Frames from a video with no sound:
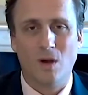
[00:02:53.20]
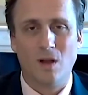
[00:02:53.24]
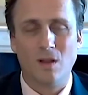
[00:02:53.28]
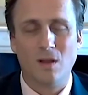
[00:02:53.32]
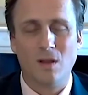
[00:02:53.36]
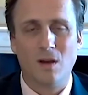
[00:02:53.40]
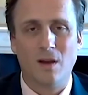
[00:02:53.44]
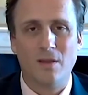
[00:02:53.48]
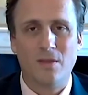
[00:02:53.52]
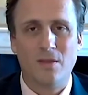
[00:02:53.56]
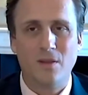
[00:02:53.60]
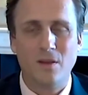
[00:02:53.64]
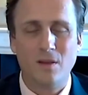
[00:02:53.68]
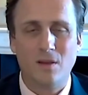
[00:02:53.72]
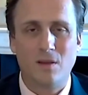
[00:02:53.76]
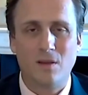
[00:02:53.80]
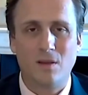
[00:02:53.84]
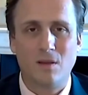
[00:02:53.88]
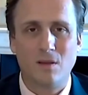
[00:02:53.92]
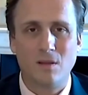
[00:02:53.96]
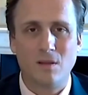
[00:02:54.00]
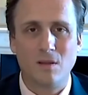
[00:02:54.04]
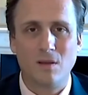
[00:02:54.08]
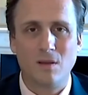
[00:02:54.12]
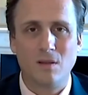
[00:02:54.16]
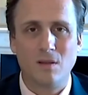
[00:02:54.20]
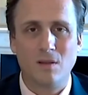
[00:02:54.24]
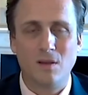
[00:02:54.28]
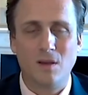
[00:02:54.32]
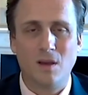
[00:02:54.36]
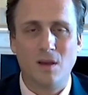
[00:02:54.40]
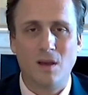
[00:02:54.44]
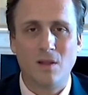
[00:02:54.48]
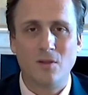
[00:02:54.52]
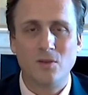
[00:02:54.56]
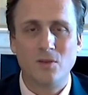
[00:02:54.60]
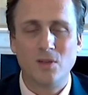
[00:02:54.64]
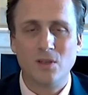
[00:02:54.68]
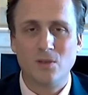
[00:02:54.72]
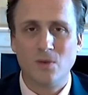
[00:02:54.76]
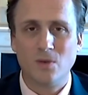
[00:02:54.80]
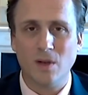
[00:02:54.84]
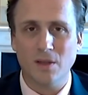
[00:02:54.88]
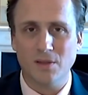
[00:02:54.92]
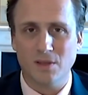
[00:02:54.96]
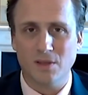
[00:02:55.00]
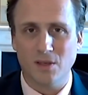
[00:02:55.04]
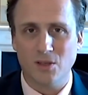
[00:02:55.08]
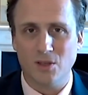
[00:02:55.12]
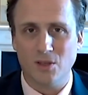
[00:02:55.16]
I think the energy
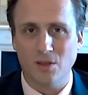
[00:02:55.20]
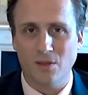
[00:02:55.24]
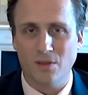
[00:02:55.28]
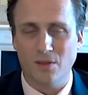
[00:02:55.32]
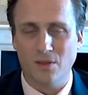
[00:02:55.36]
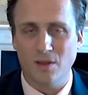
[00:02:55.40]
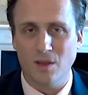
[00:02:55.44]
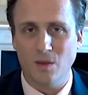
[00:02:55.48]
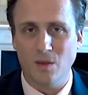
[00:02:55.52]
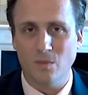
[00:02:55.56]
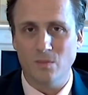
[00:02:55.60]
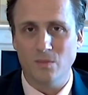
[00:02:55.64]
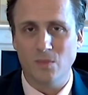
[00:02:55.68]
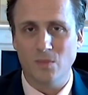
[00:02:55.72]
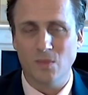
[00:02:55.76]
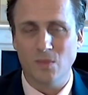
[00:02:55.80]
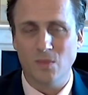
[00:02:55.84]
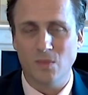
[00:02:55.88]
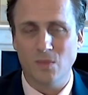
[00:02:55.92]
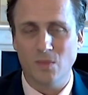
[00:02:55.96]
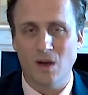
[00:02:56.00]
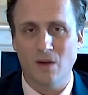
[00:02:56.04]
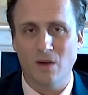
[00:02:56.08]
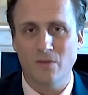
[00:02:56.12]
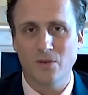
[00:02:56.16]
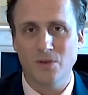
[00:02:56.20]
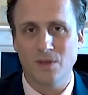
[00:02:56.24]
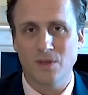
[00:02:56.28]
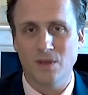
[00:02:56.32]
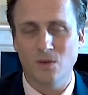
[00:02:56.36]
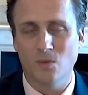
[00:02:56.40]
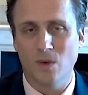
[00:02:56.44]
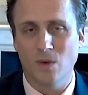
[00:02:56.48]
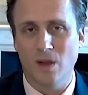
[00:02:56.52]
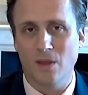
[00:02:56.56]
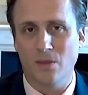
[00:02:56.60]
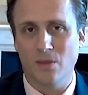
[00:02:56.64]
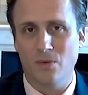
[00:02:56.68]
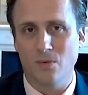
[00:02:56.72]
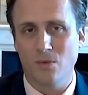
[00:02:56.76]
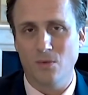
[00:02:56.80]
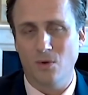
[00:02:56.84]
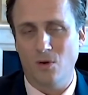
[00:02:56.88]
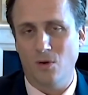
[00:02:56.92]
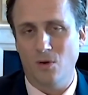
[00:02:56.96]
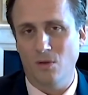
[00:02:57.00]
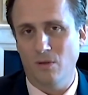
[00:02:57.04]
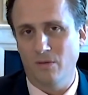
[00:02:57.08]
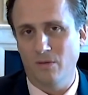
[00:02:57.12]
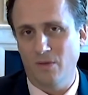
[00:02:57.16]
transition theme obviously ran through the
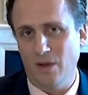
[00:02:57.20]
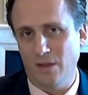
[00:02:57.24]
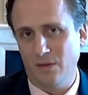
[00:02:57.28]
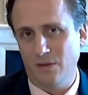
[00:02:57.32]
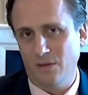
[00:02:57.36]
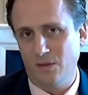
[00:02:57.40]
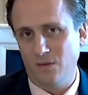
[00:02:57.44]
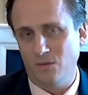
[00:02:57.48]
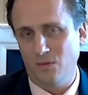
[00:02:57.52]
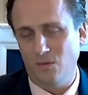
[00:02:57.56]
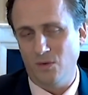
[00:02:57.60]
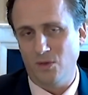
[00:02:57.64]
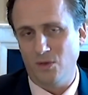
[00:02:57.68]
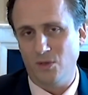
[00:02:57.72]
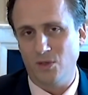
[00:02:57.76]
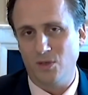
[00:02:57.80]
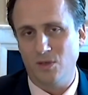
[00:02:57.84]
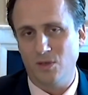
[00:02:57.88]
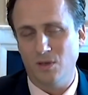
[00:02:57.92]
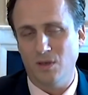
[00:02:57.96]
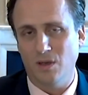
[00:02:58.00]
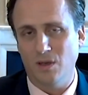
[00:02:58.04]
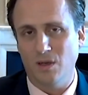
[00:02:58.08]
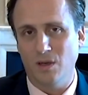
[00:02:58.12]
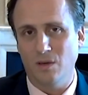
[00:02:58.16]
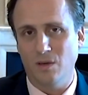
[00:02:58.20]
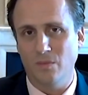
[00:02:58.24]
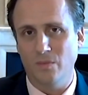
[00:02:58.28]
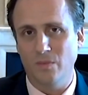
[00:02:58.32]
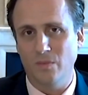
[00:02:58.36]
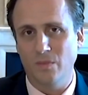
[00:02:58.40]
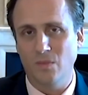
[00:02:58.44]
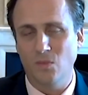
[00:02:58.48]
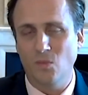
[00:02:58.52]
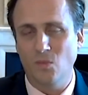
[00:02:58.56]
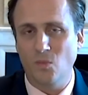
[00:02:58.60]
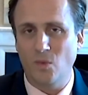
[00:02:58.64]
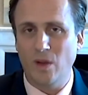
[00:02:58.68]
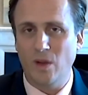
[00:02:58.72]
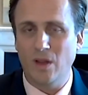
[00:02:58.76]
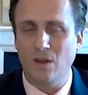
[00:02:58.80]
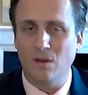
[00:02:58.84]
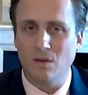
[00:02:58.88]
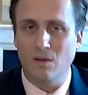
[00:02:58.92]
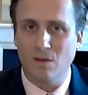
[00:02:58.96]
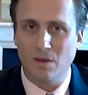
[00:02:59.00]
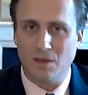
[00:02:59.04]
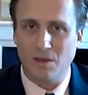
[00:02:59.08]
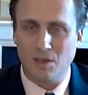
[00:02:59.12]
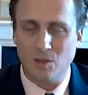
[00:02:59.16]
whole event, which
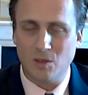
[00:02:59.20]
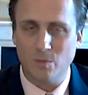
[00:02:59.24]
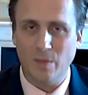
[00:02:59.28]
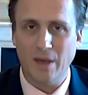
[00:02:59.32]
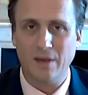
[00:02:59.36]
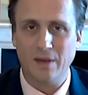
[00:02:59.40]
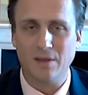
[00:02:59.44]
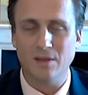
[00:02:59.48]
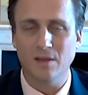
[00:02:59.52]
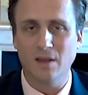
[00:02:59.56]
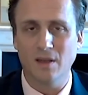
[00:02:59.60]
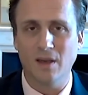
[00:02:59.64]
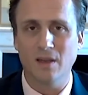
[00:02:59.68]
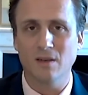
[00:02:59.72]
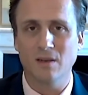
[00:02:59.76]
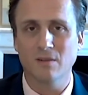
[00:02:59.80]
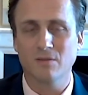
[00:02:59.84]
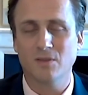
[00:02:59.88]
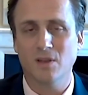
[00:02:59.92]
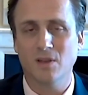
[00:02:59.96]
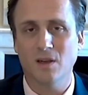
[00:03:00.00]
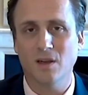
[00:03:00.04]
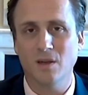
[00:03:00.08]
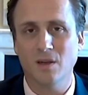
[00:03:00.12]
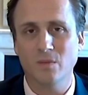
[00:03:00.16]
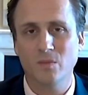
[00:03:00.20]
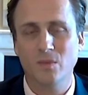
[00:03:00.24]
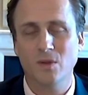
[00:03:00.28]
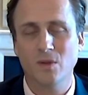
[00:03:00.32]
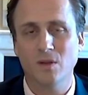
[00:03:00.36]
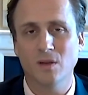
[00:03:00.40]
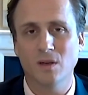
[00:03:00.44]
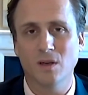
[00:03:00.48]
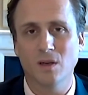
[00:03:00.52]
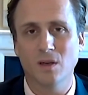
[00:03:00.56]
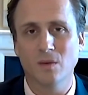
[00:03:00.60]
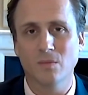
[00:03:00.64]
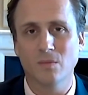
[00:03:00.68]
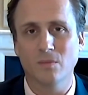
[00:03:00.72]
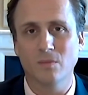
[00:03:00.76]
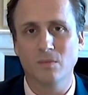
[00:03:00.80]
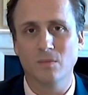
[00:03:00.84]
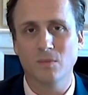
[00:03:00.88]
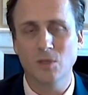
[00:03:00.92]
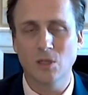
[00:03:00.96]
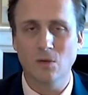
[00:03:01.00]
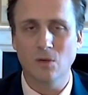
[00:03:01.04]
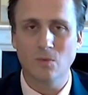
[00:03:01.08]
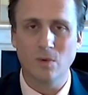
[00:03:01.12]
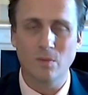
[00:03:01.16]
we expected ahead of time.
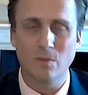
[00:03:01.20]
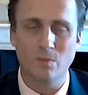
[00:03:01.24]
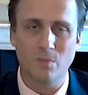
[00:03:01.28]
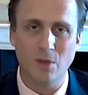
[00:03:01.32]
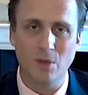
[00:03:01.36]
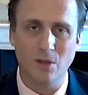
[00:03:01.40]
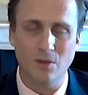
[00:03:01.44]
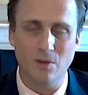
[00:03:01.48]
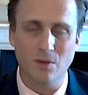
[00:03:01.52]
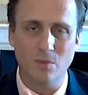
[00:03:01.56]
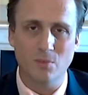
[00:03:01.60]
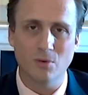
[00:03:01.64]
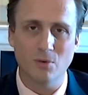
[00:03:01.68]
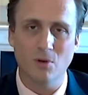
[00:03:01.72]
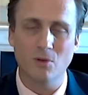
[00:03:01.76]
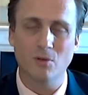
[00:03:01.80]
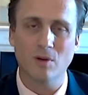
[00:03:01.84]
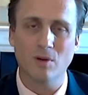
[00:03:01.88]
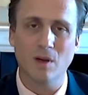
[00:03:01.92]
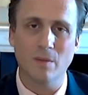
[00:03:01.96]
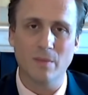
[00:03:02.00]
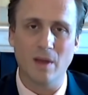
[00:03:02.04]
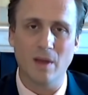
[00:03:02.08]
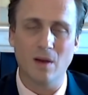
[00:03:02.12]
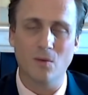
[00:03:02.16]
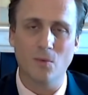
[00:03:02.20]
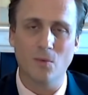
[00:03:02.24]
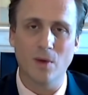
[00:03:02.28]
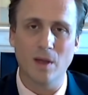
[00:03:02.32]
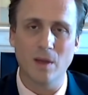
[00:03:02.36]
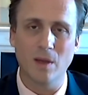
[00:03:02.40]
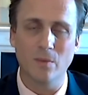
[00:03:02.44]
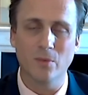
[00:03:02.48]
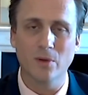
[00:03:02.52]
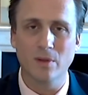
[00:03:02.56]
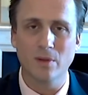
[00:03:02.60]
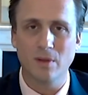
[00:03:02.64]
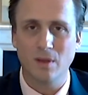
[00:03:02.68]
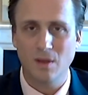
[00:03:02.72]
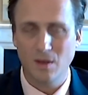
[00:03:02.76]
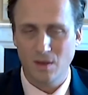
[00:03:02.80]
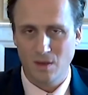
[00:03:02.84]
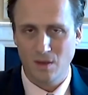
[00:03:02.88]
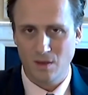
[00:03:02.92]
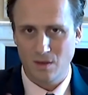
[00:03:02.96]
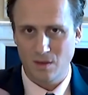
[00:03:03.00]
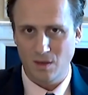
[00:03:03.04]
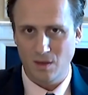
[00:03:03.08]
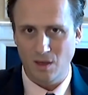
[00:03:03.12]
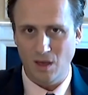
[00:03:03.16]
We built the program that way, but
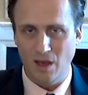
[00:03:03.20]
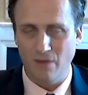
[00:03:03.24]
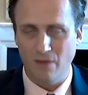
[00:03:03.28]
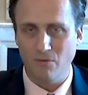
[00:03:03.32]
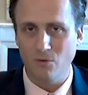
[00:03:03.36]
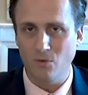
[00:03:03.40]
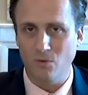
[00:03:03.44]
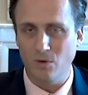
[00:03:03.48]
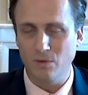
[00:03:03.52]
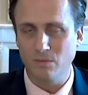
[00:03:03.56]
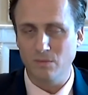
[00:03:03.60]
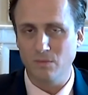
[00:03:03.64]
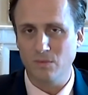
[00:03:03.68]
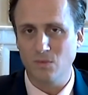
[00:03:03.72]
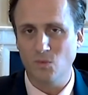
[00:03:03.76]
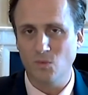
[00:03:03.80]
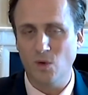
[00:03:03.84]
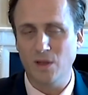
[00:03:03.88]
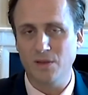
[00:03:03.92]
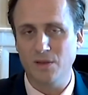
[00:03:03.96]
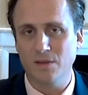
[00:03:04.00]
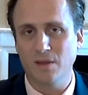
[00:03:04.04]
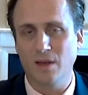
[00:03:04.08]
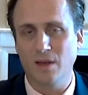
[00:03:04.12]
everyone went to that